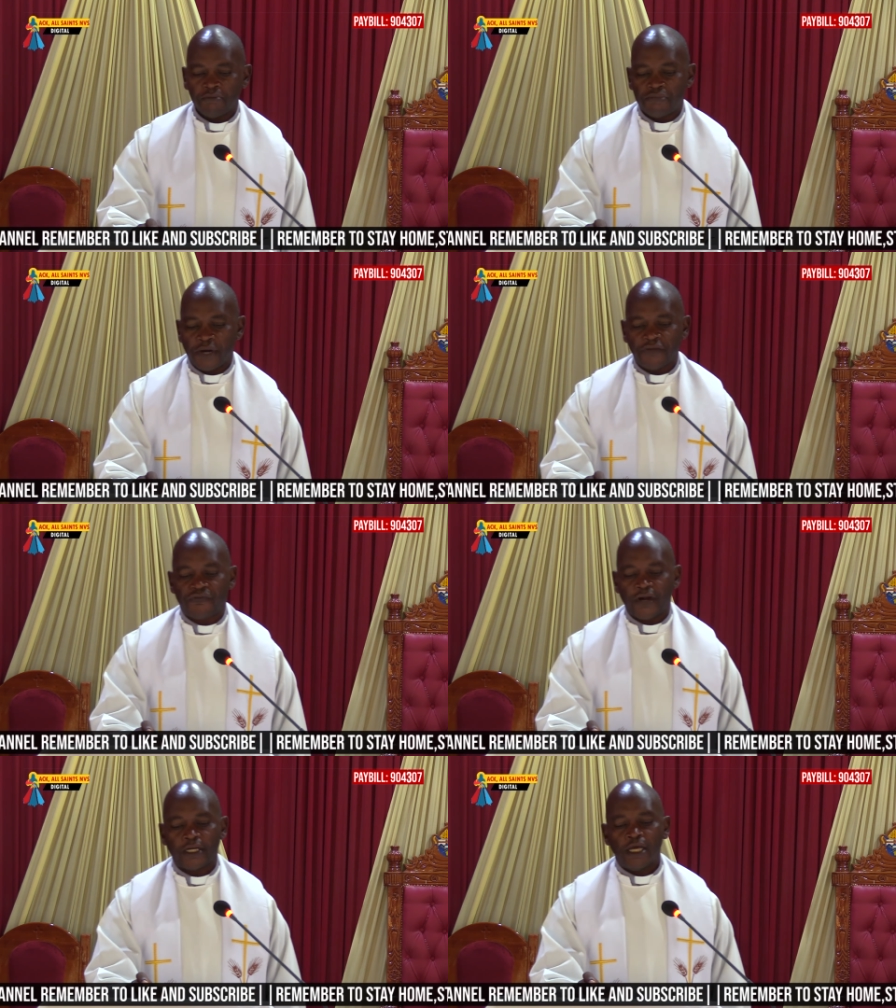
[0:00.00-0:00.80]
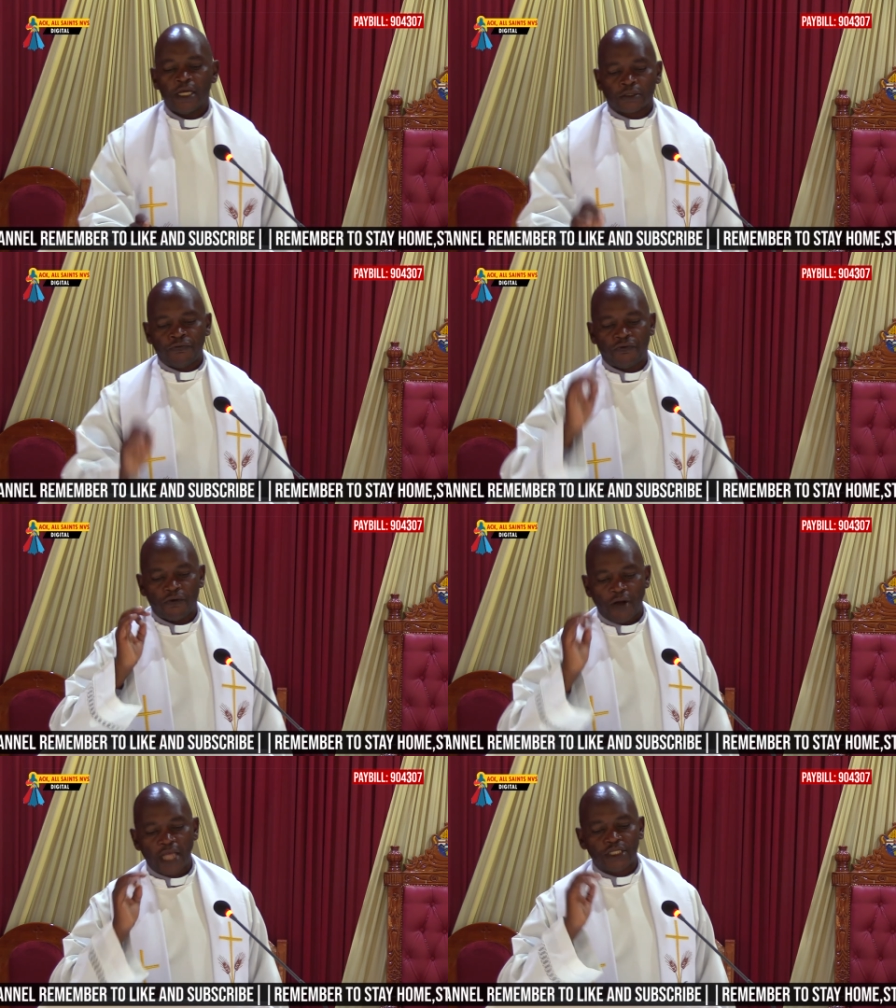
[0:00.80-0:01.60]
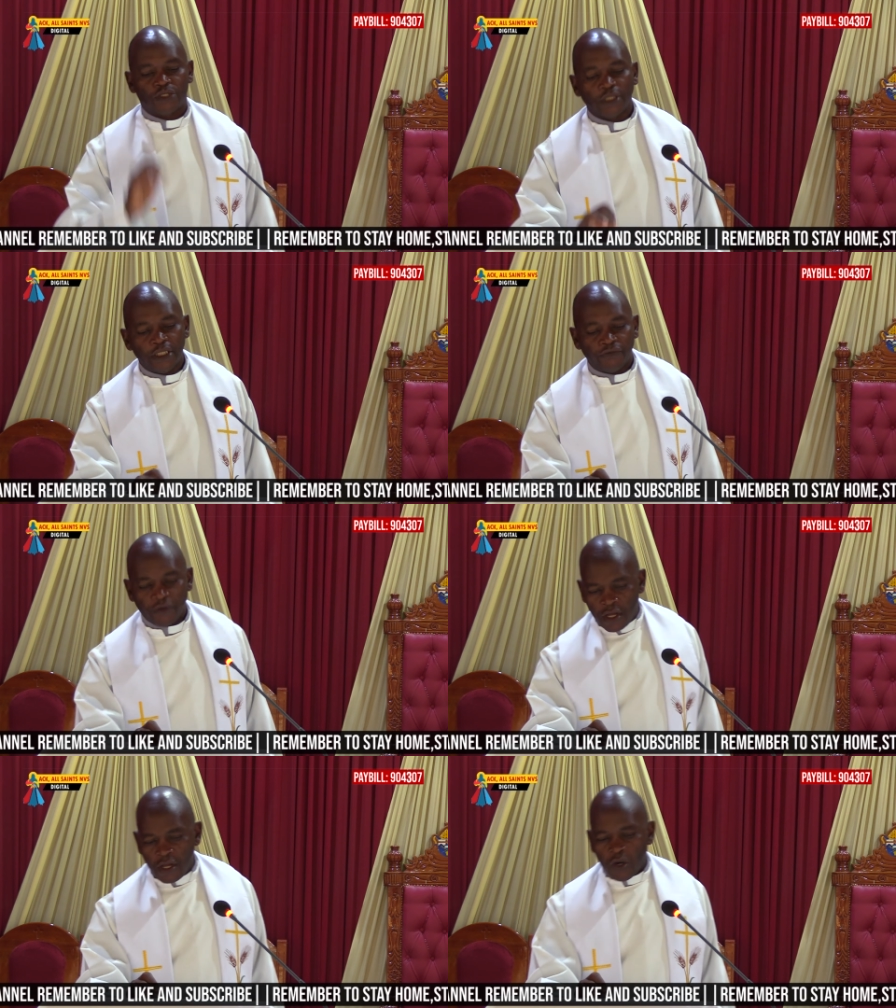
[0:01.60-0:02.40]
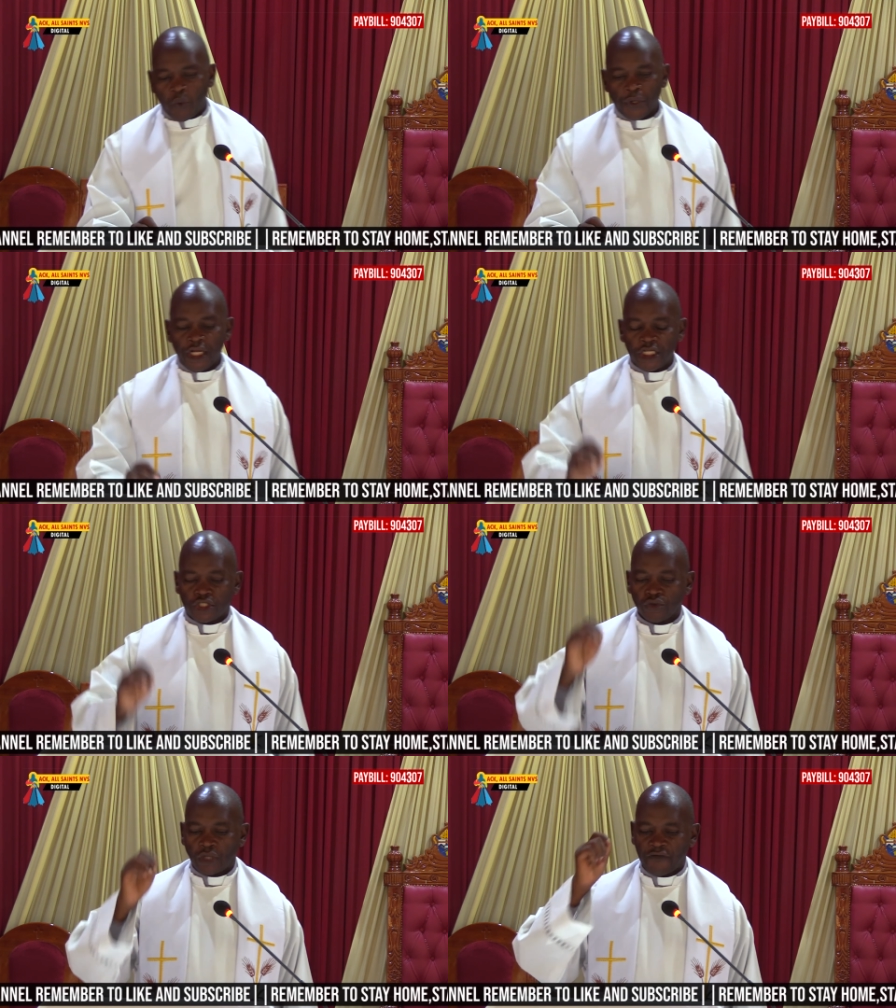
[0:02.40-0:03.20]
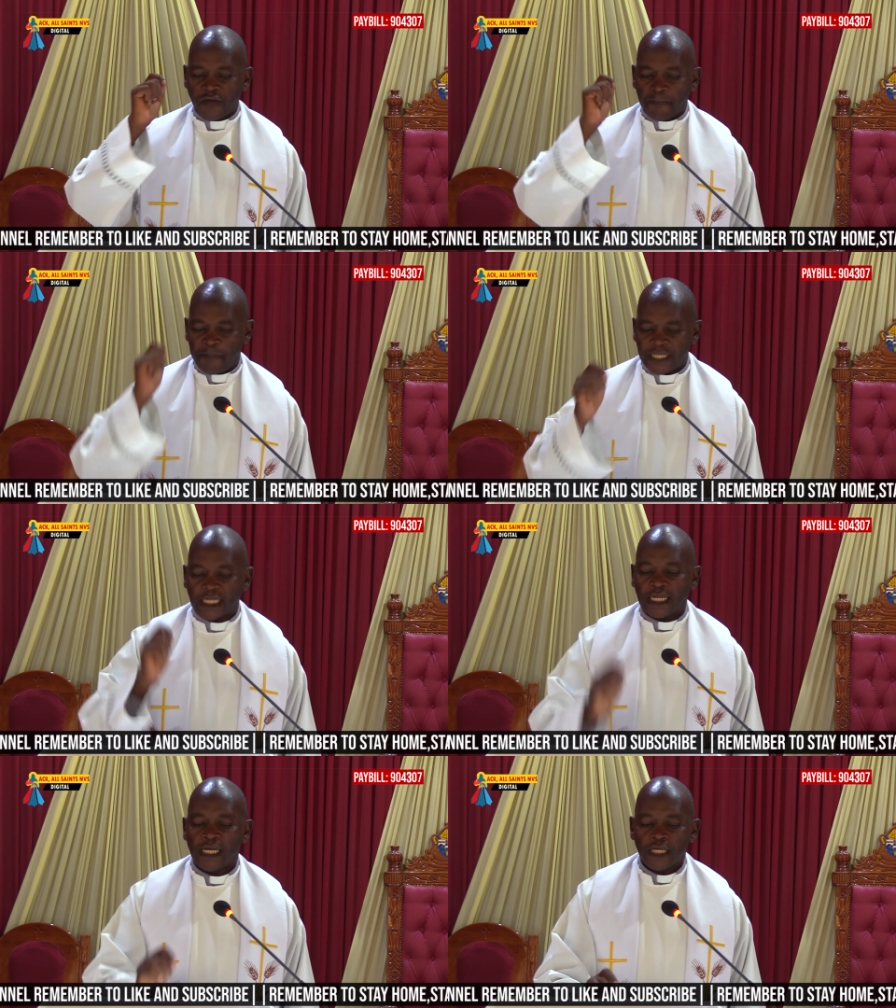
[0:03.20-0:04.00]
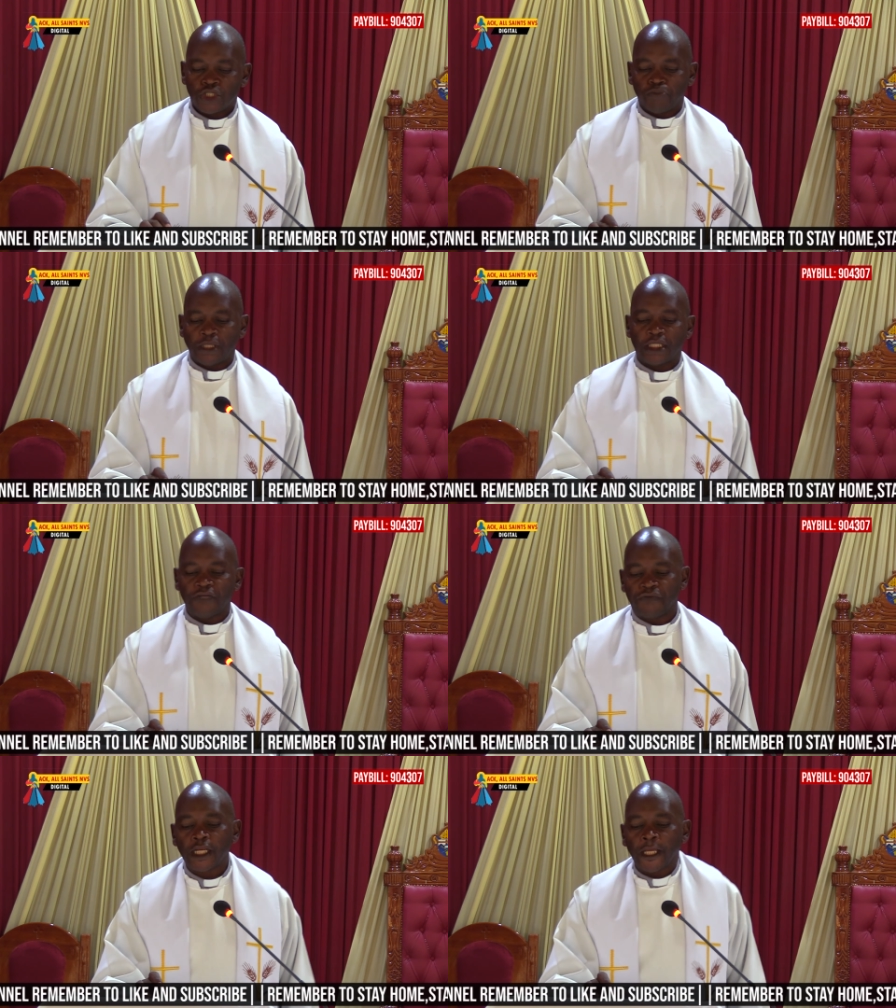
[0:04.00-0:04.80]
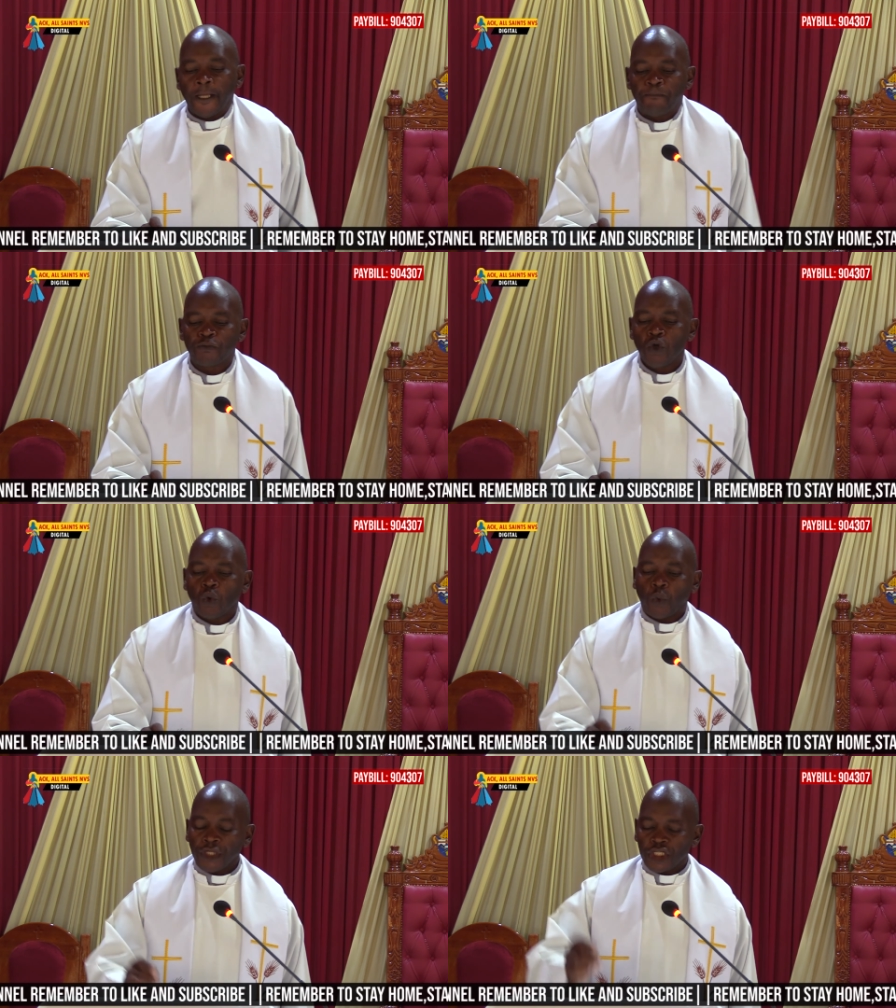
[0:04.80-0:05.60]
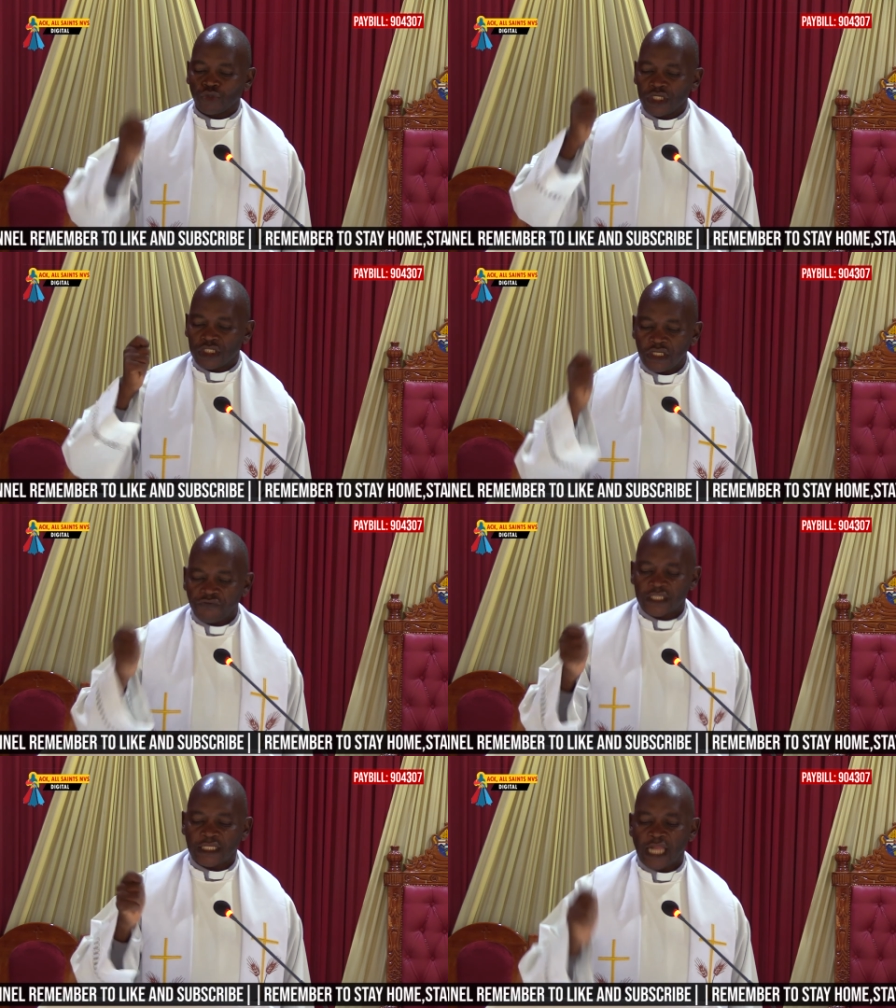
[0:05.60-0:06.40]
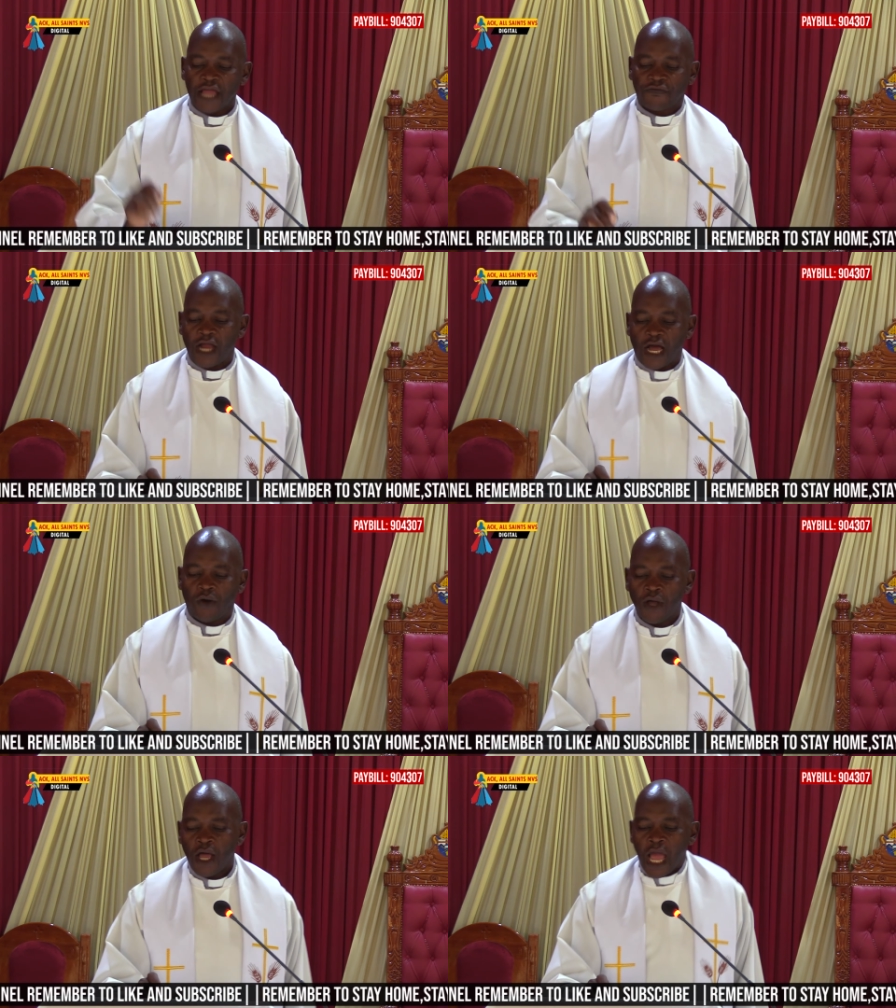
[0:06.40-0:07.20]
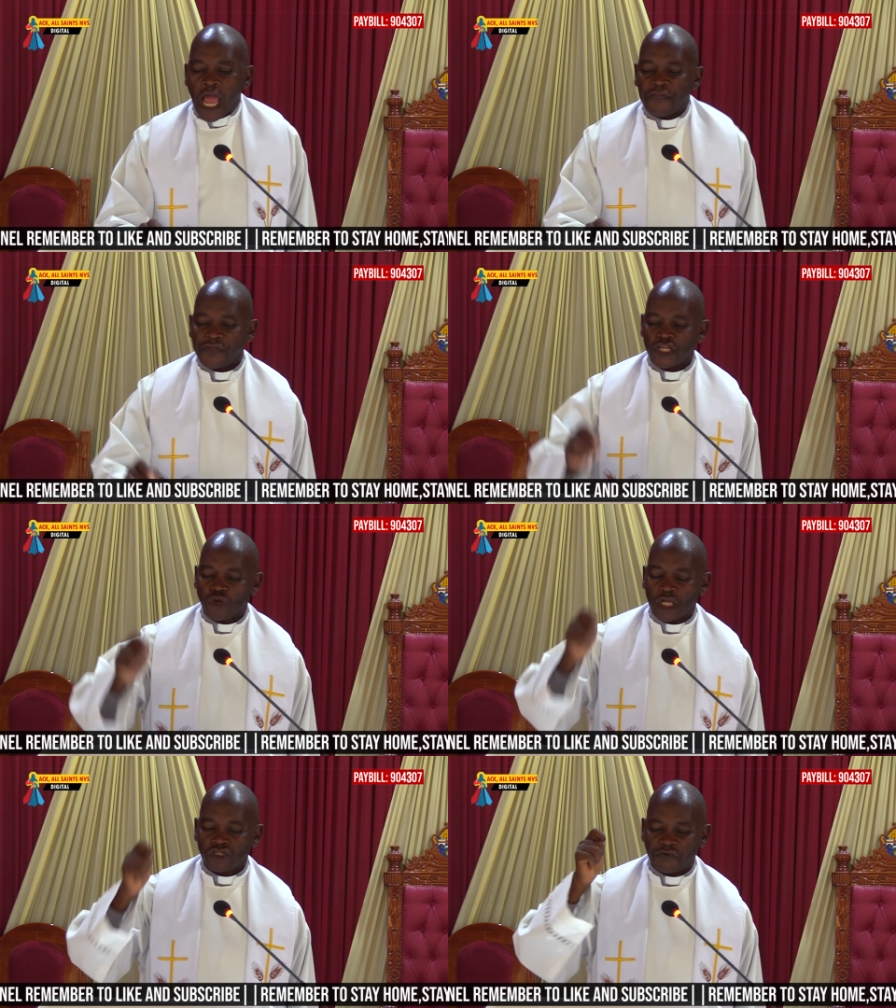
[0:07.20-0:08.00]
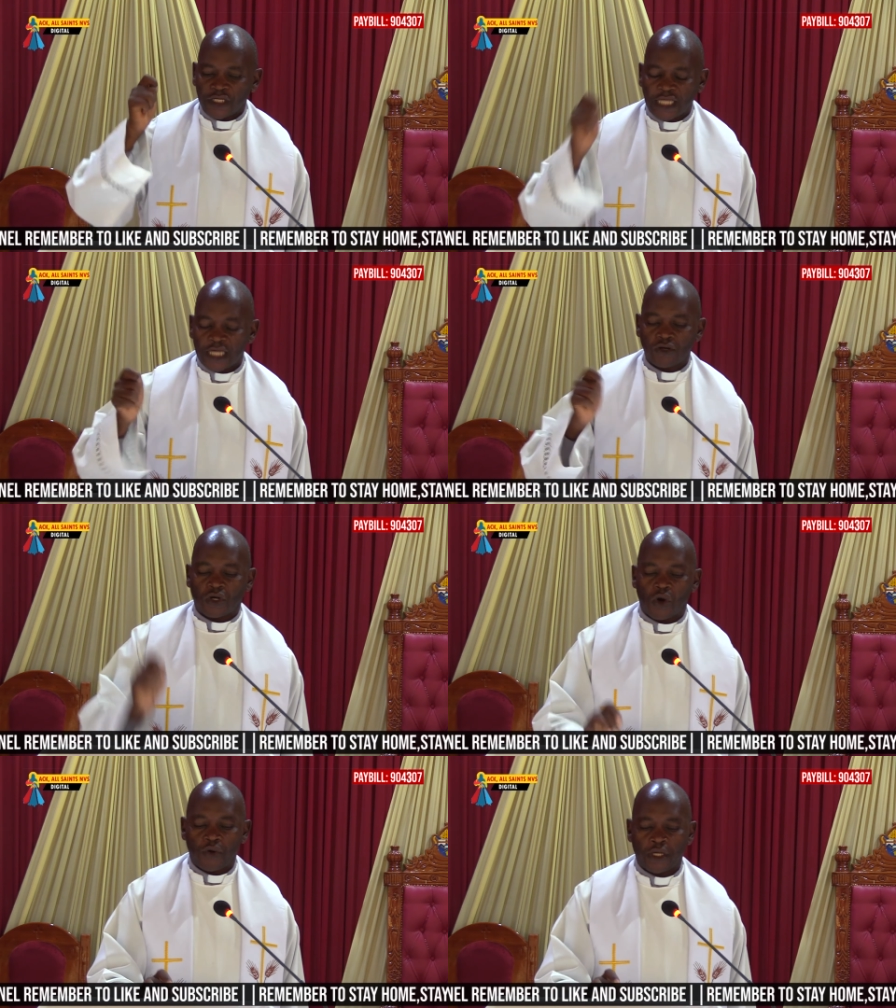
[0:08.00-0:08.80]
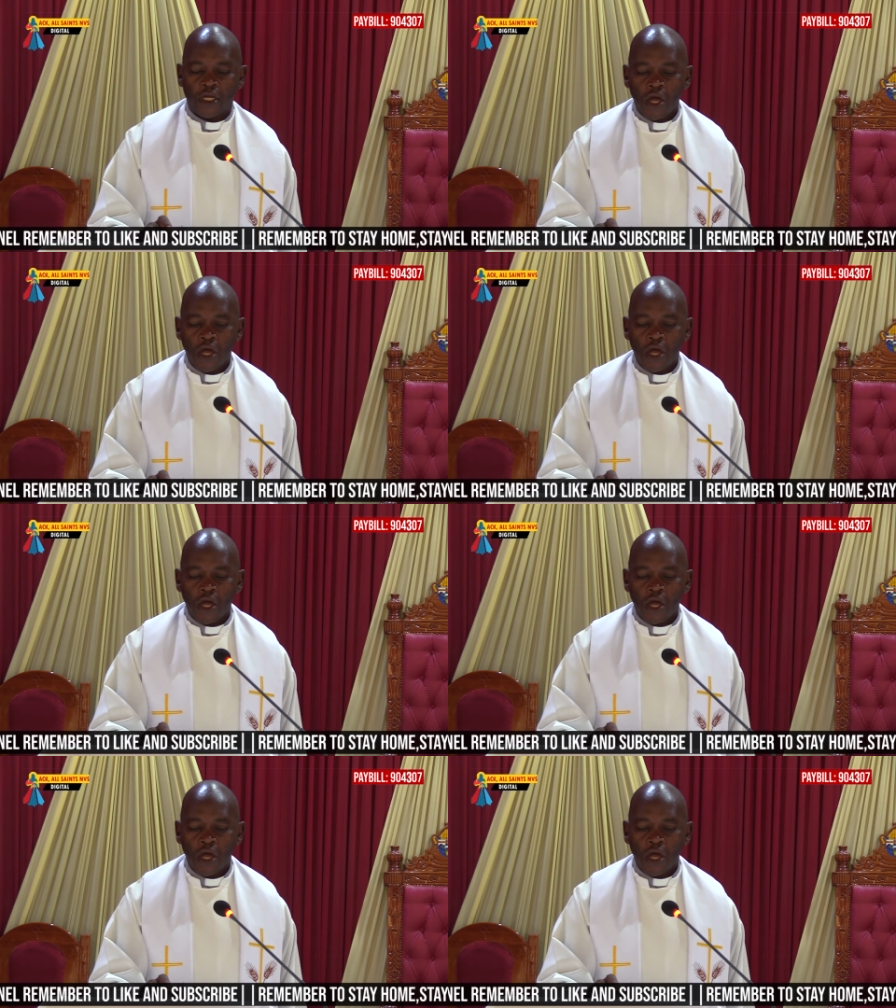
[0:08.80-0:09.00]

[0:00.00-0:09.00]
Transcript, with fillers: Brethren, for us to live, we need to have a battle to believe in him. We need to receive his life now and the assurance of eternal glory